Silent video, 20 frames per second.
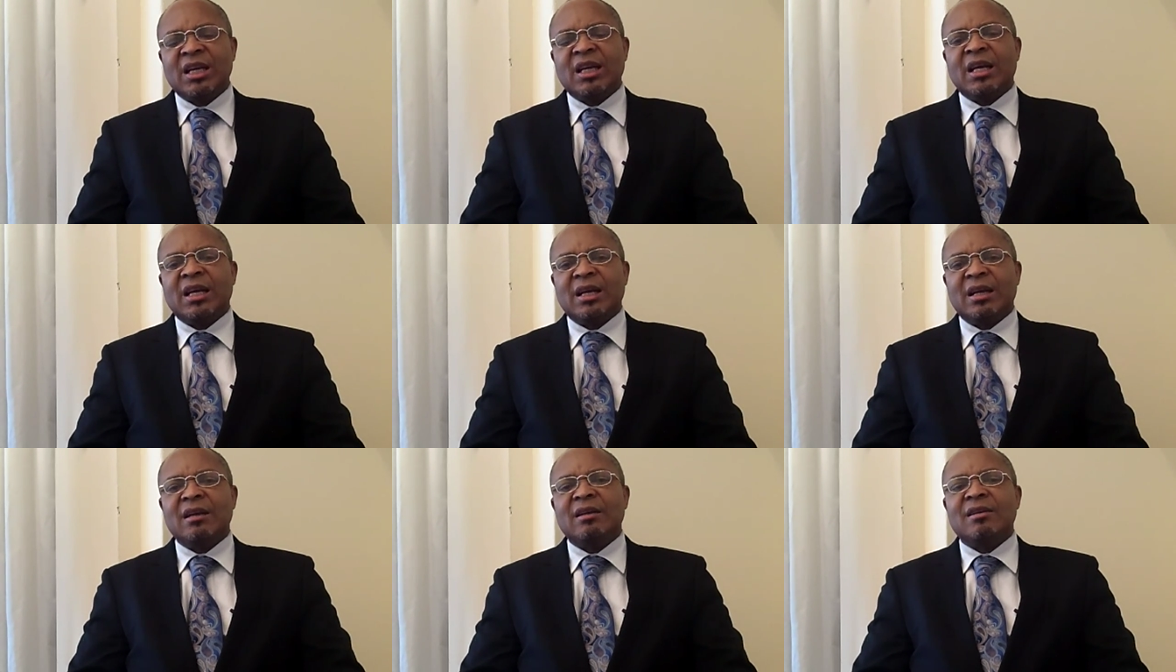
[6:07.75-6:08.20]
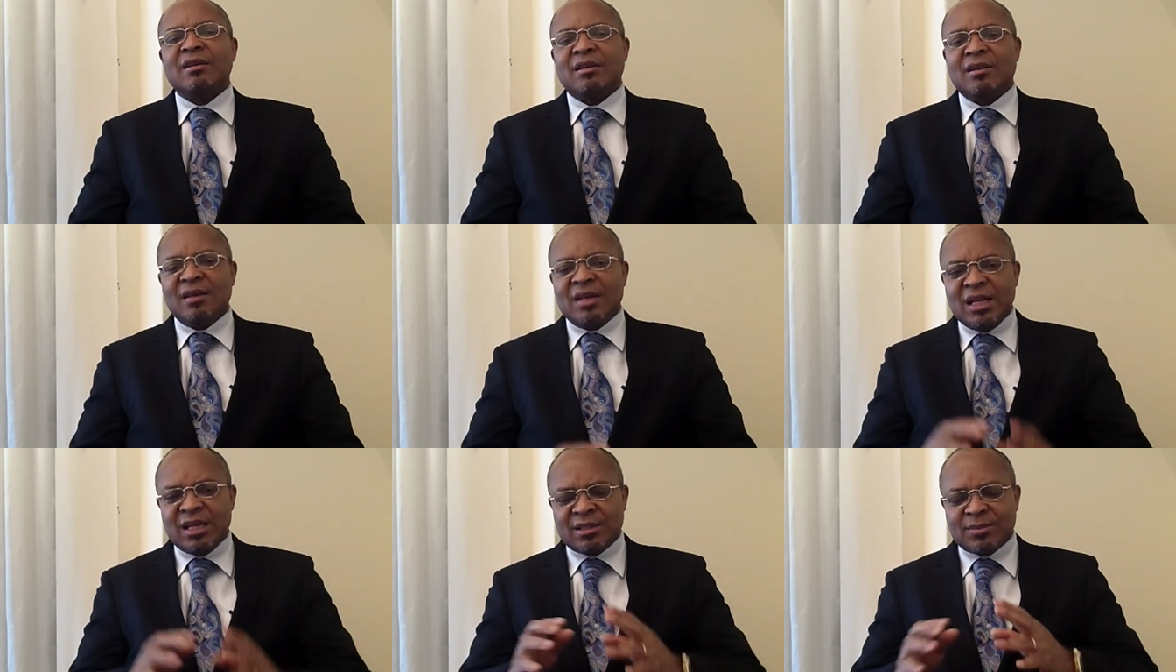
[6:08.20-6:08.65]

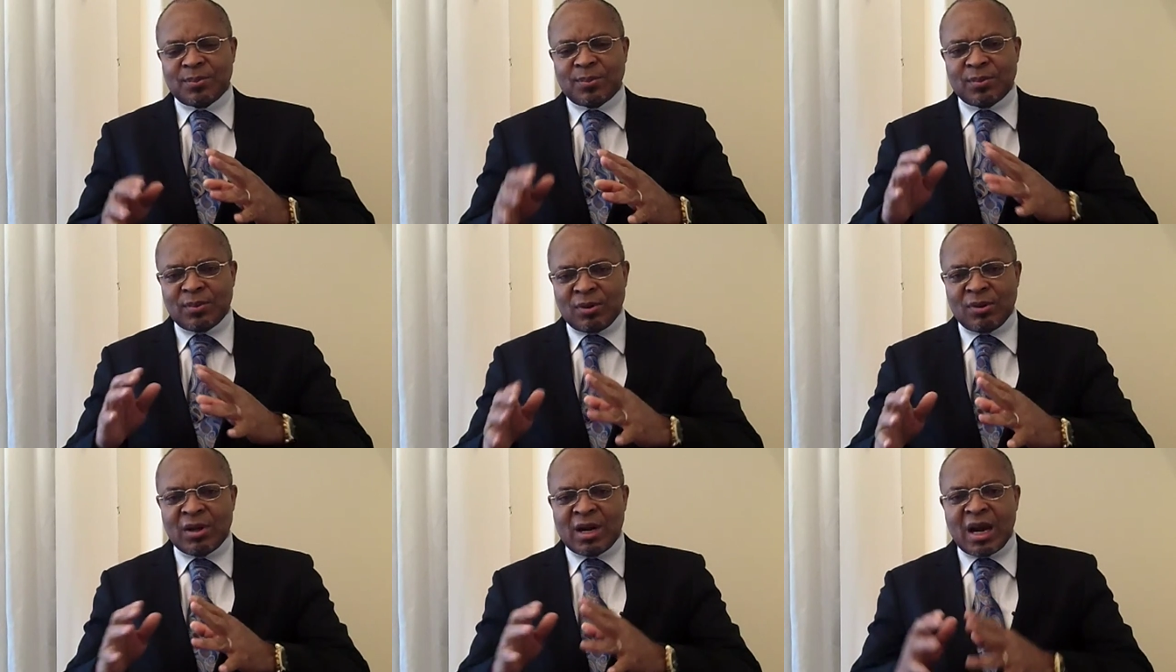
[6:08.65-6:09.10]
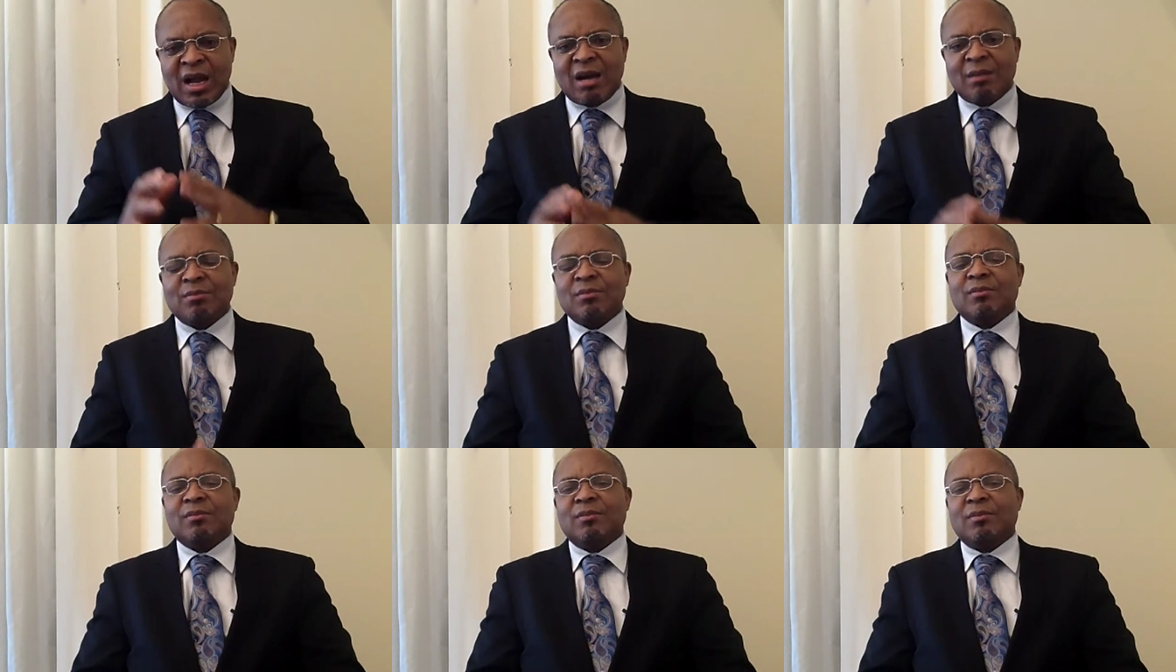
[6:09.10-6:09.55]
And this
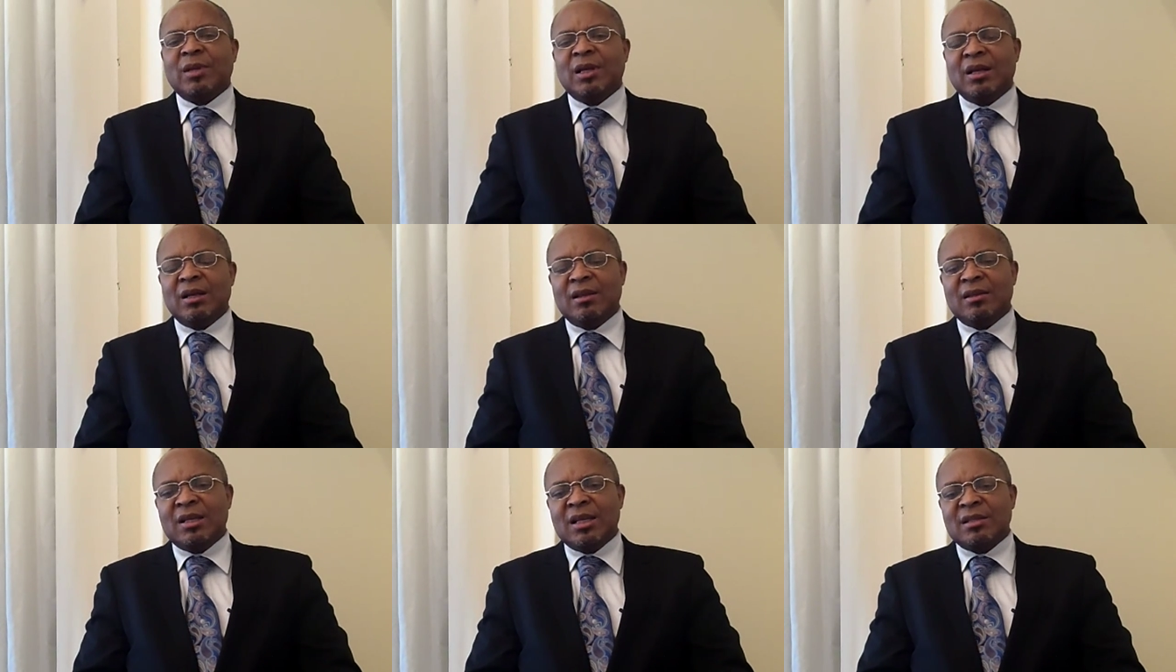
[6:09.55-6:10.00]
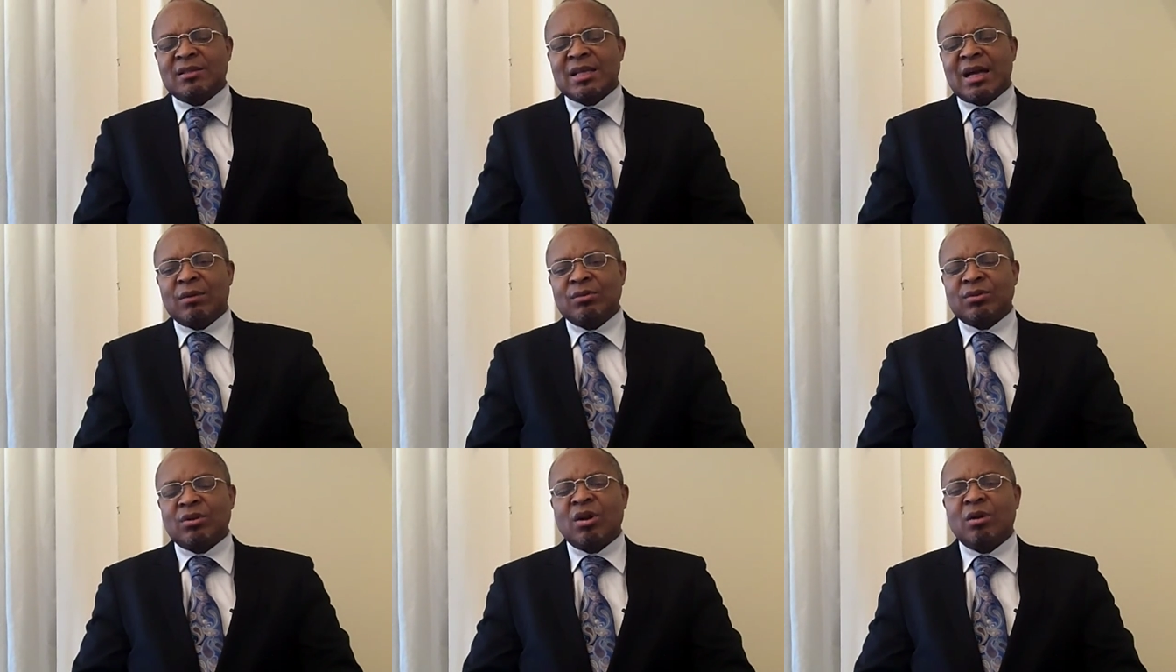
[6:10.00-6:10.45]
program,
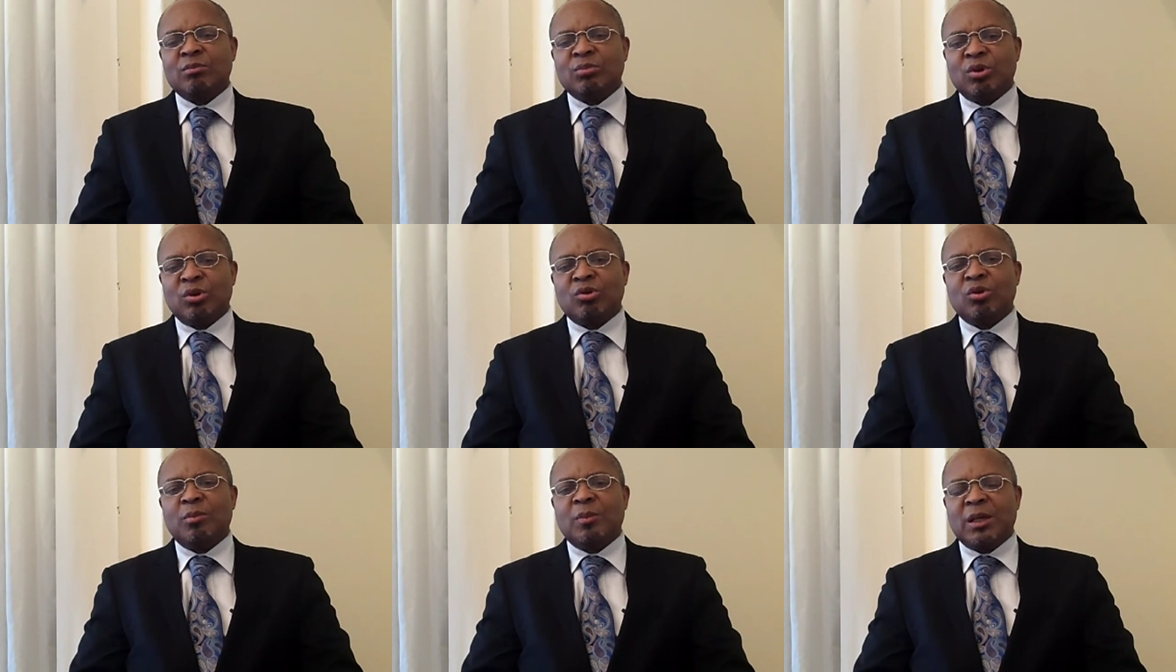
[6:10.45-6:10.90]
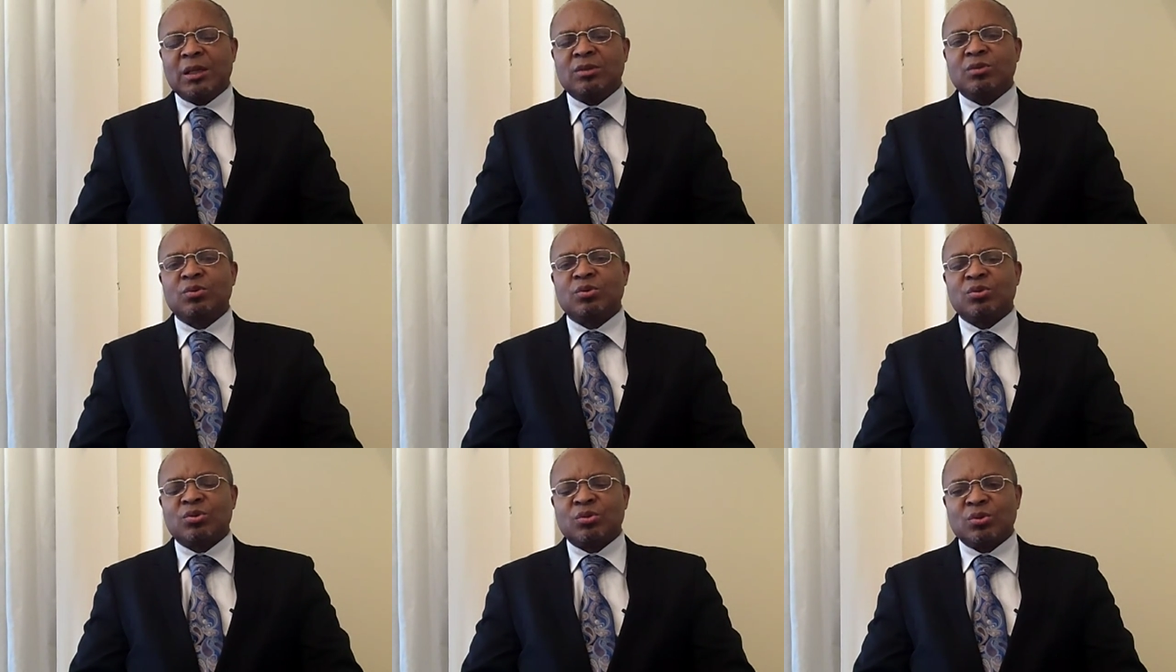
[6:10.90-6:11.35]
this outcome
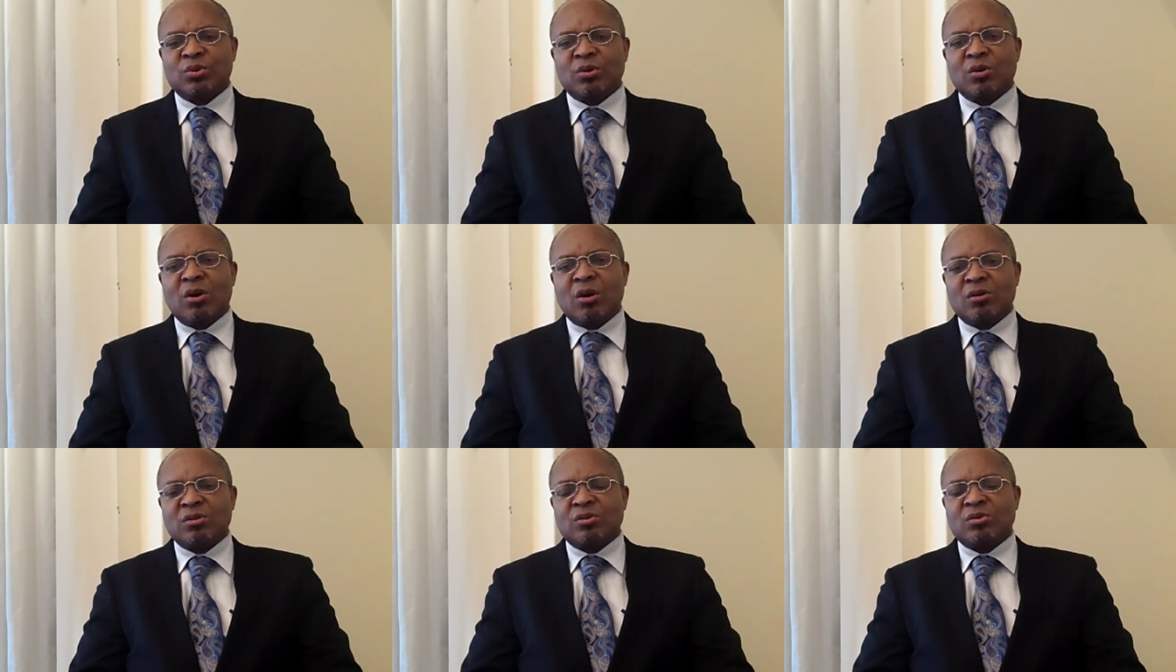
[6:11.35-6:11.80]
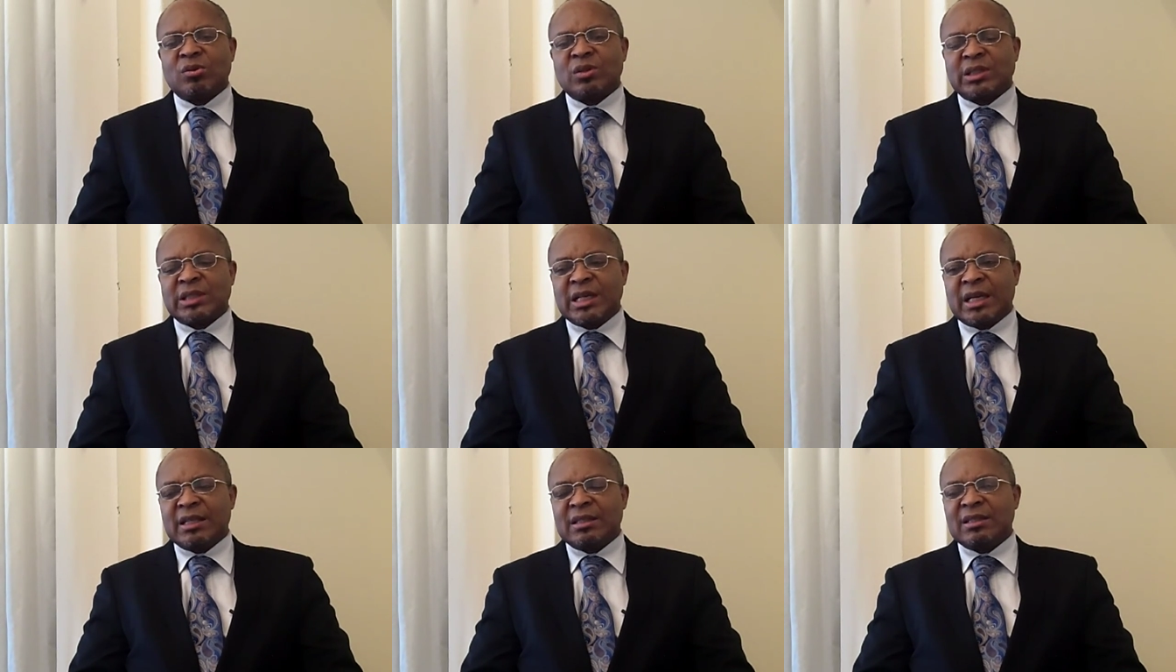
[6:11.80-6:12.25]
document should also
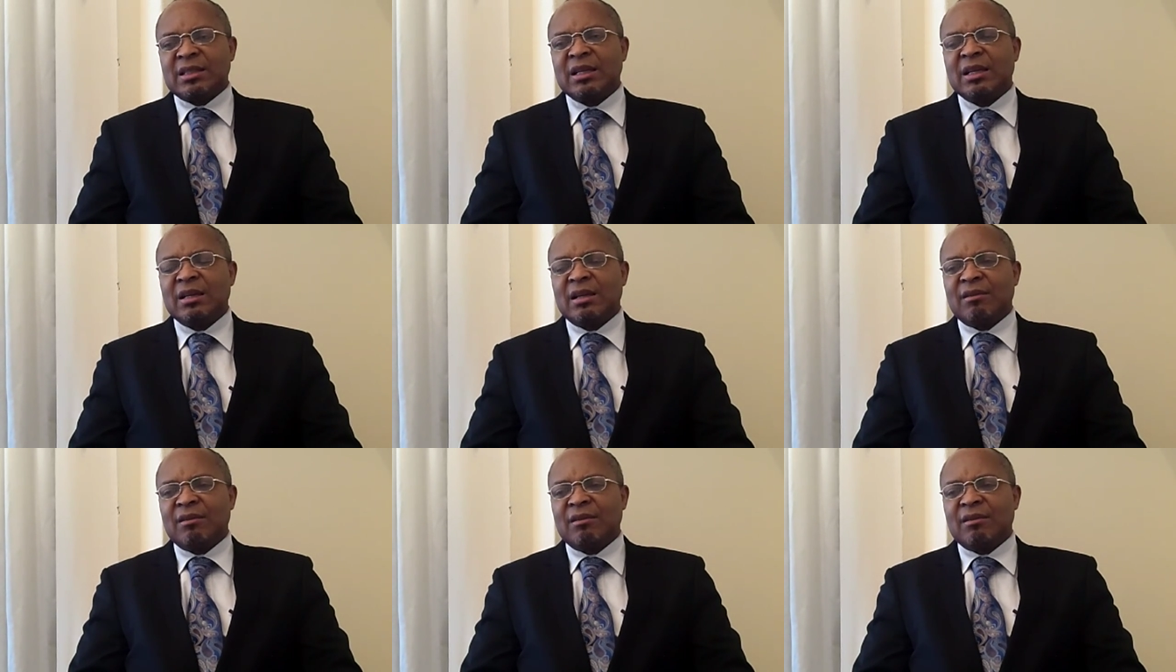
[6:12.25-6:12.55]
set